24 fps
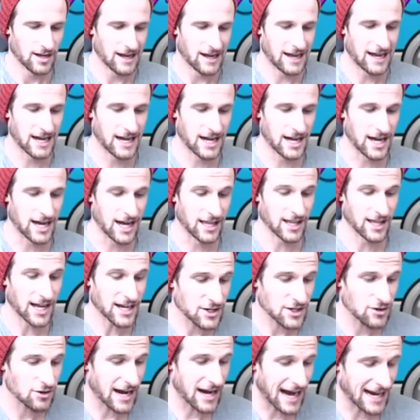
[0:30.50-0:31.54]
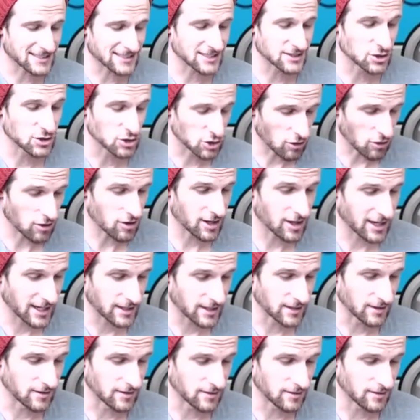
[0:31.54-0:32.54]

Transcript: Uh, a lot of you guys enjoyed